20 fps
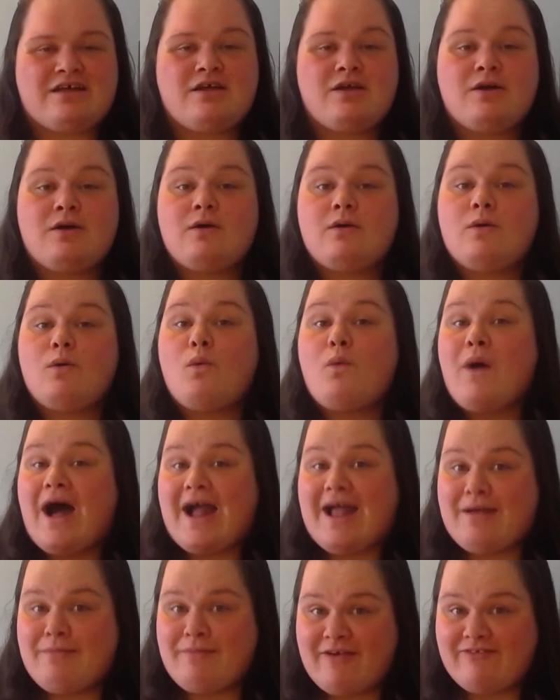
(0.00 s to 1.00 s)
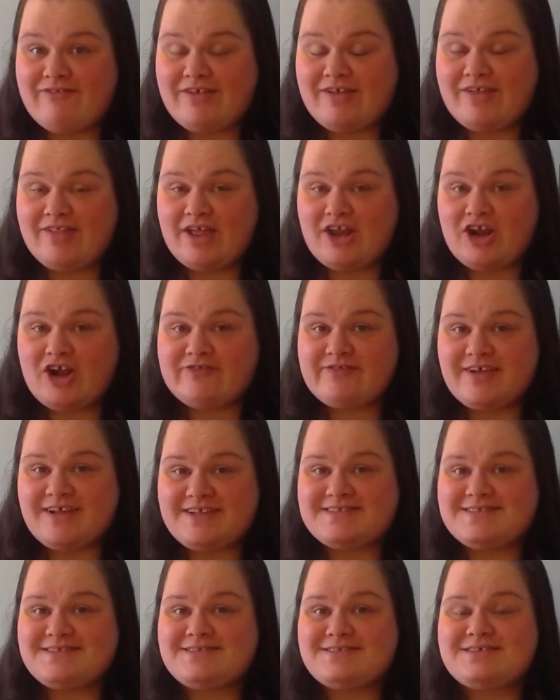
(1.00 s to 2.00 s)
Why am I feeling nervous?
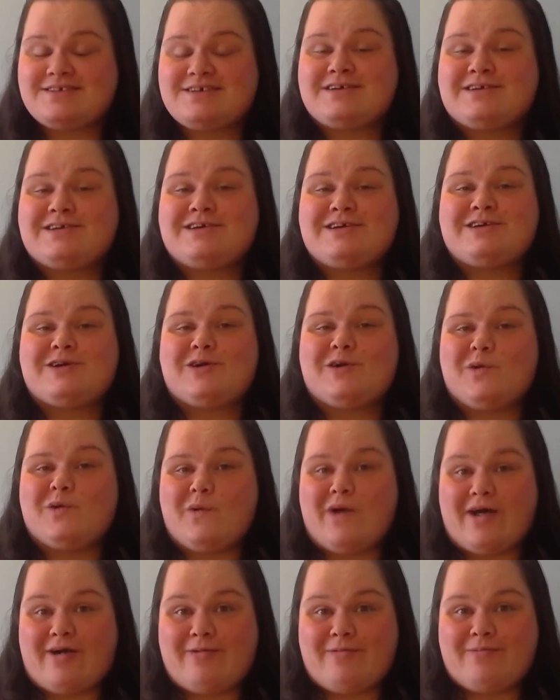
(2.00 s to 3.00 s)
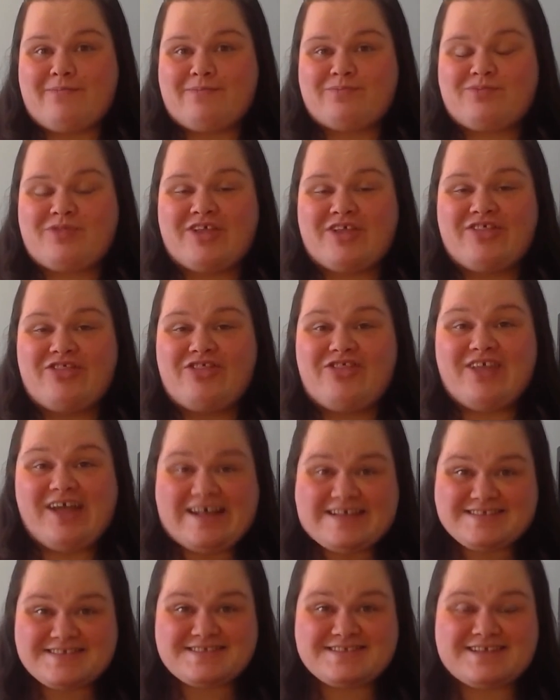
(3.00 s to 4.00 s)
Well,
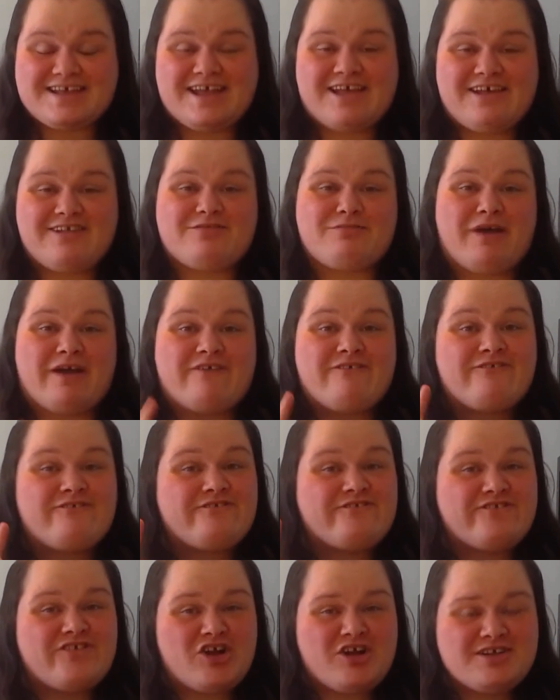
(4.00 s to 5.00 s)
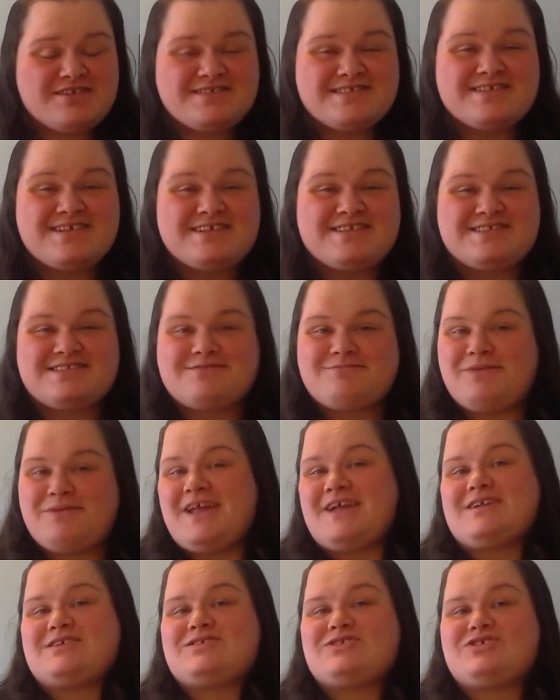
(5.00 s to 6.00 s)
this is my first
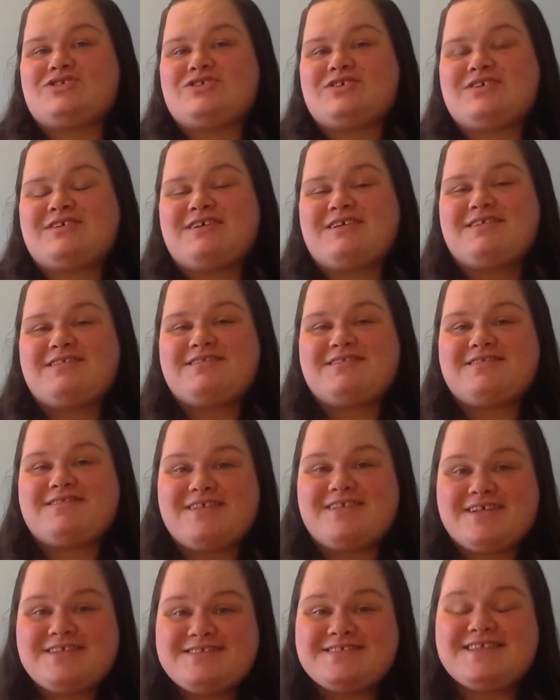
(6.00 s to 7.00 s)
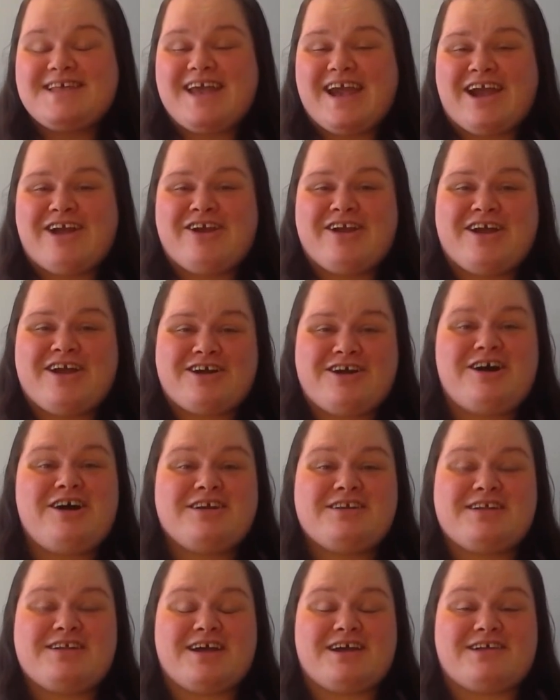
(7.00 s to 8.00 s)
speech since the area
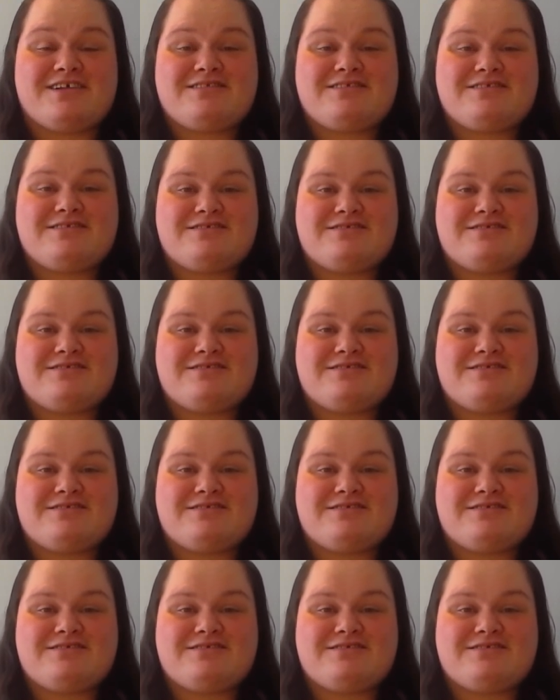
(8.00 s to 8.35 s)
contest.